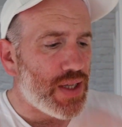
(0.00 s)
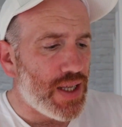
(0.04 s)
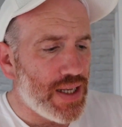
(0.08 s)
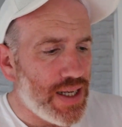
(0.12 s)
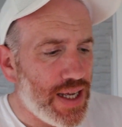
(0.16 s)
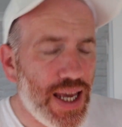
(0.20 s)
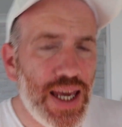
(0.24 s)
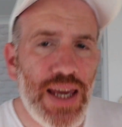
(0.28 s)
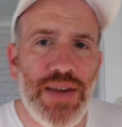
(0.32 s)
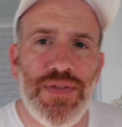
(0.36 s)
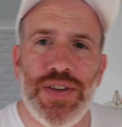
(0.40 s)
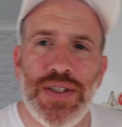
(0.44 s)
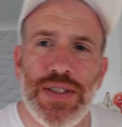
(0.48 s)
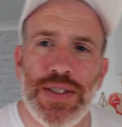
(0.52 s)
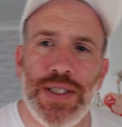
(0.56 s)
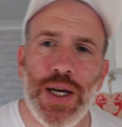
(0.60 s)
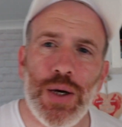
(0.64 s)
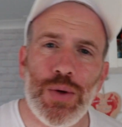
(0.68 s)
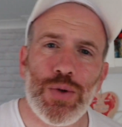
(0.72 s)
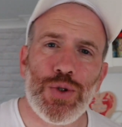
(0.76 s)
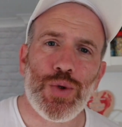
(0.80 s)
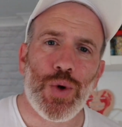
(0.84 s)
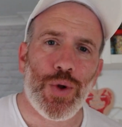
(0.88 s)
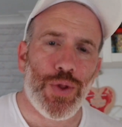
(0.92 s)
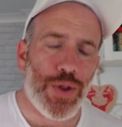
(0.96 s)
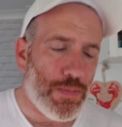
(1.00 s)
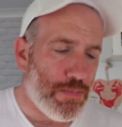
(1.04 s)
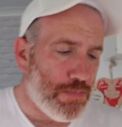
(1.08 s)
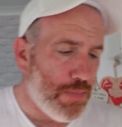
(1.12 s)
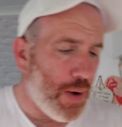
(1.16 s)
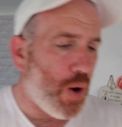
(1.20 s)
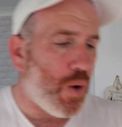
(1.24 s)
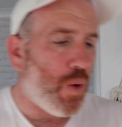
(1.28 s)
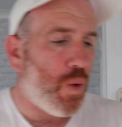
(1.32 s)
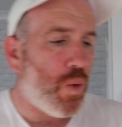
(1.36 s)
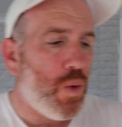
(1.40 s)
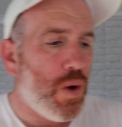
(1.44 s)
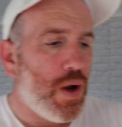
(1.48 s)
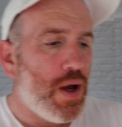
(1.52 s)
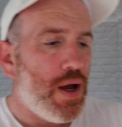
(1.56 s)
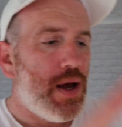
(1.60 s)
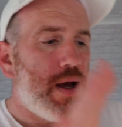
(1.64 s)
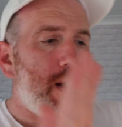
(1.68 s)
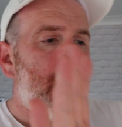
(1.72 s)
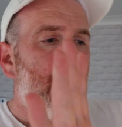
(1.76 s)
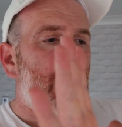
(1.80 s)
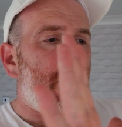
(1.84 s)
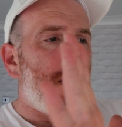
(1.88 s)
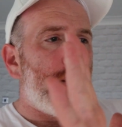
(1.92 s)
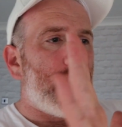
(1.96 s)
And it even tells you on the bottle
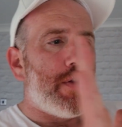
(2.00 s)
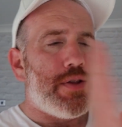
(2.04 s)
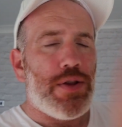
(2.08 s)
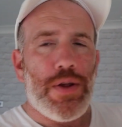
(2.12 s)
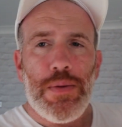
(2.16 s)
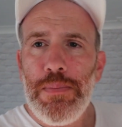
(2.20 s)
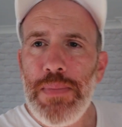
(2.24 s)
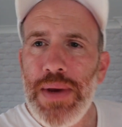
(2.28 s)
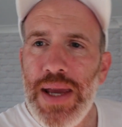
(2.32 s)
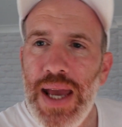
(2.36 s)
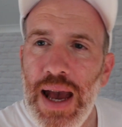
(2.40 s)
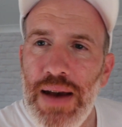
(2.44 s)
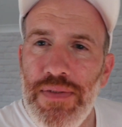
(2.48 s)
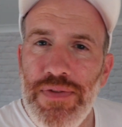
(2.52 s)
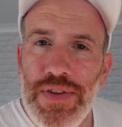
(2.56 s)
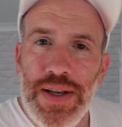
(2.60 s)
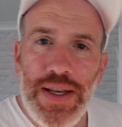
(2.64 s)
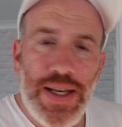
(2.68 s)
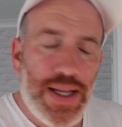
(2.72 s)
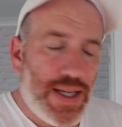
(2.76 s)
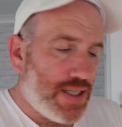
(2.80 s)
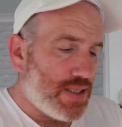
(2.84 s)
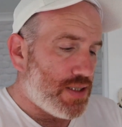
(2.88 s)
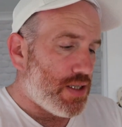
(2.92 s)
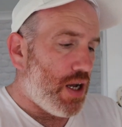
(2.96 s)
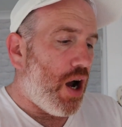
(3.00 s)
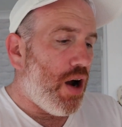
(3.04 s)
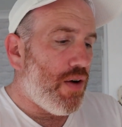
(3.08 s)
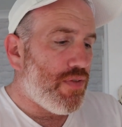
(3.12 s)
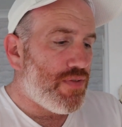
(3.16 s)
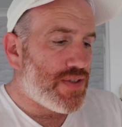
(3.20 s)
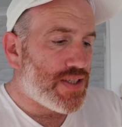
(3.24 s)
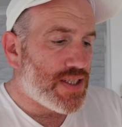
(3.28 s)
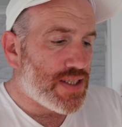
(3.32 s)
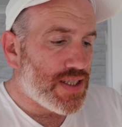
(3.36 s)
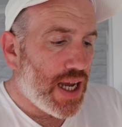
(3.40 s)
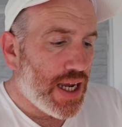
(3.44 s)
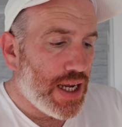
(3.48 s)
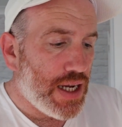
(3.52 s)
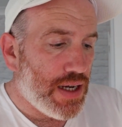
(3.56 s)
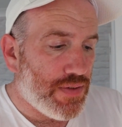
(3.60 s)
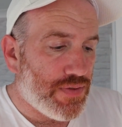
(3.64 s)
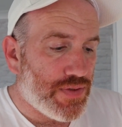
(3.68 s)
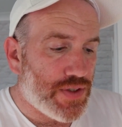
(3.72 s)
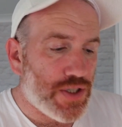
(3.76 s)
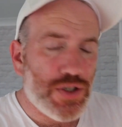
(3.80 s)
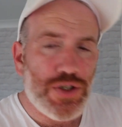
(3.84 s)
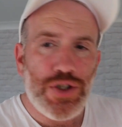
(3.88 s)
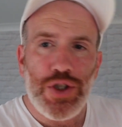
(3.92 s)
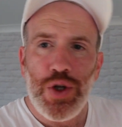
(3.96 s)
that me having this, I've
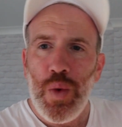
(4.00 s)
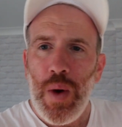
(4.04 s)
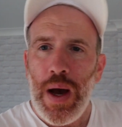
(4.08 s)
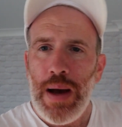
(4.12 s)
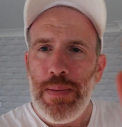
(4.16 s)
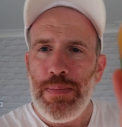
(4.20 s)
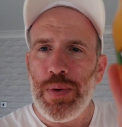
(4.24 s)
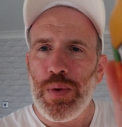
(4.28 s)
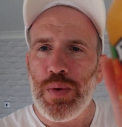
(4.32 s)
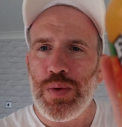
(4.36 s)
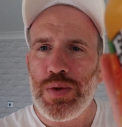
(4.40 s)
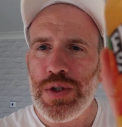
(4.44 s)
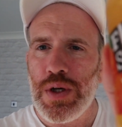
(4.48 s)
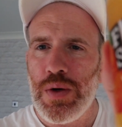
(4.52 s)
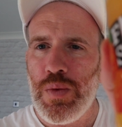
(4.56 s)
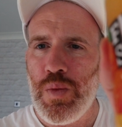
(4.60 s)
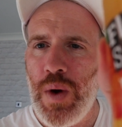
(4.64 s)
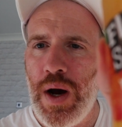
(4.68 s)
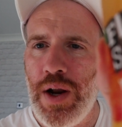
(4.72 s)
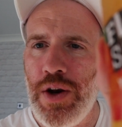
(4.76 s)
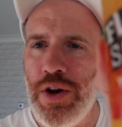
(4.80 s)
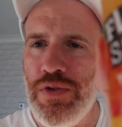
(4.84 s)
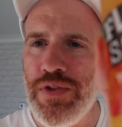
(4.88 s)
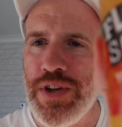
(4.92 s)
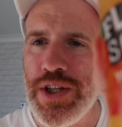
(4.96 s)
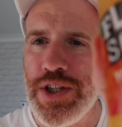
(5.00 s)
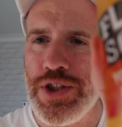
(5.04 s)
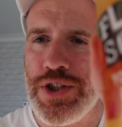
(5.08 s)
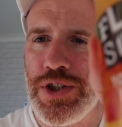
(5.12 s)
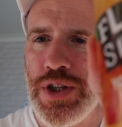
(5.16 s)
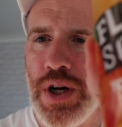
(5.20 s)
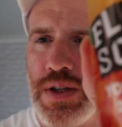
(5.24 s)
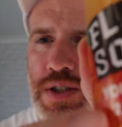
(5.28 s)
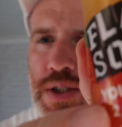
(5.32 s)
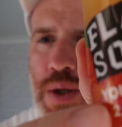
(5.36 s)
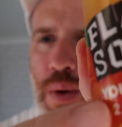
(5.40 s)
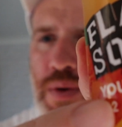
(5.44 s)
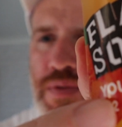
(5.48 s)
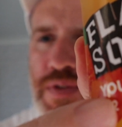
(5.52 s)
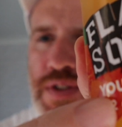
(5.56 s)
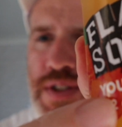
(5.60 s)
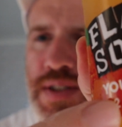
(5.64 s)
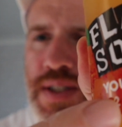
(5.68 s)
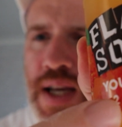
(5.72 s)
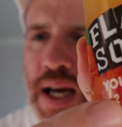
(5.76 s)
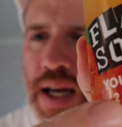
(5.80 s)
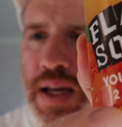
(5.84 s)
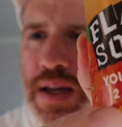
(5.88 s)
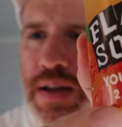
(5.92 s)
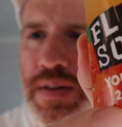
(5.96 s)
saved two apples and one orange. So I've
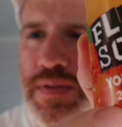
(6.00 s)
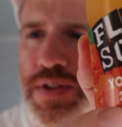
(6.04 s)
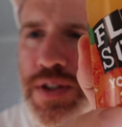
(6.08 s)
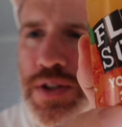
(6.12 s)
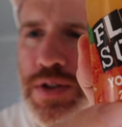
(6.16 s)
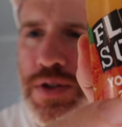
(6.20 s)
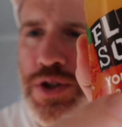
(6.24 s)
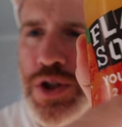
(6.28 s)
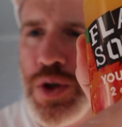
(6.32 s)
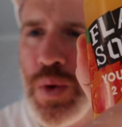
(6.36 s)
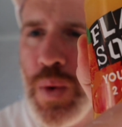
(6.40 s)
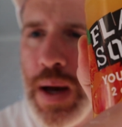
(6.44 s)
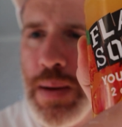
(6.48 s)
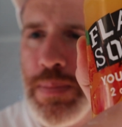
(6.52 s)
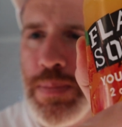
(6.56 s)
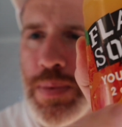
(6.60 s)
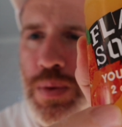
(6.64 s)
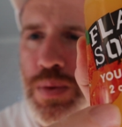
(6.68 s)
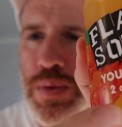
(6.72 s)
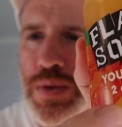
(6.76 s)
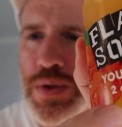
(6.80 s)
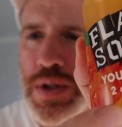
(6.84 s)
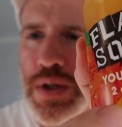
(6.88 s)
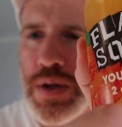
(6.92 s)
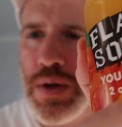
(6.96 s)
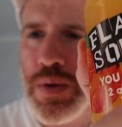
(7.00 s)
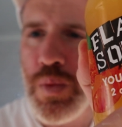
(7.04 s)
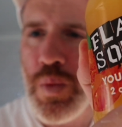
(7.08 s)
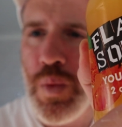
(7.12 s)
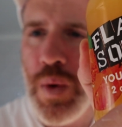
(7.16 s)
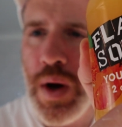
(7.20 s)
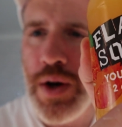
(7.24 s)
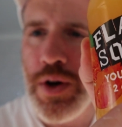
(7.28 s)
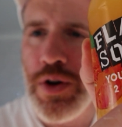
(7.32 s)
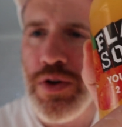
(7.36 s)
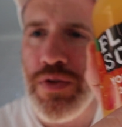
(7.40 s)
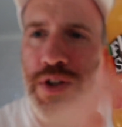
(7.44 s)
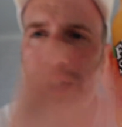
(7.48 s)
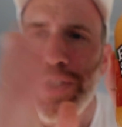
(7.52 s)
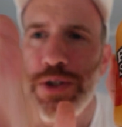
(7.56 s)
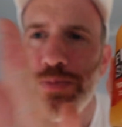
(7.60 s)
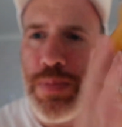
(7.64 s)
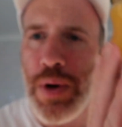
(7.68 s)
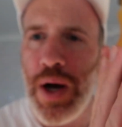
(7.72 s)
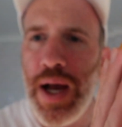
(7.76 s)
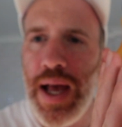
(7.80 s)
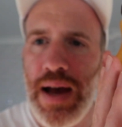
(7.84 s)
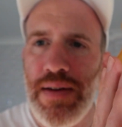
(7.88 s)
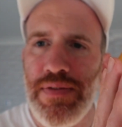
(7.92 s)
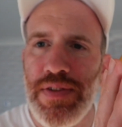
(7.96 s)
saved two apples and one orange
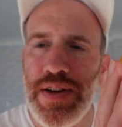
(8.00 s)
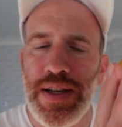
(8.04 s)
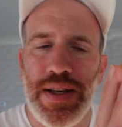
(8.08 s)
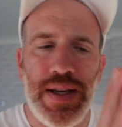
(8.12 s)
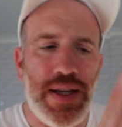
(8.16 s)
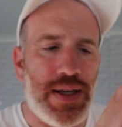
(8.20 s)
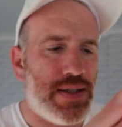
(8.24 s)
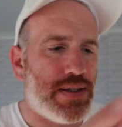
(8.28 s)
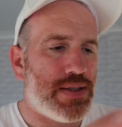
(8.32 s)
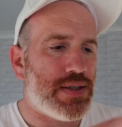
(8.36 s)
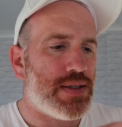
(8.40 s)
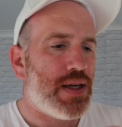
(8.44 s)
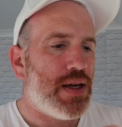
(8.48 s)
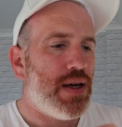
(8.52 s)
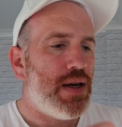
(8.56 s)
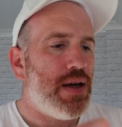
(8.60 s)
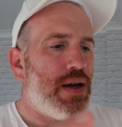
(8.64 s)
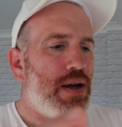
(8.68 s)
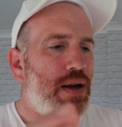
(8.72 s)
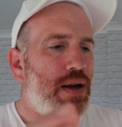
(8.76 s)
by having this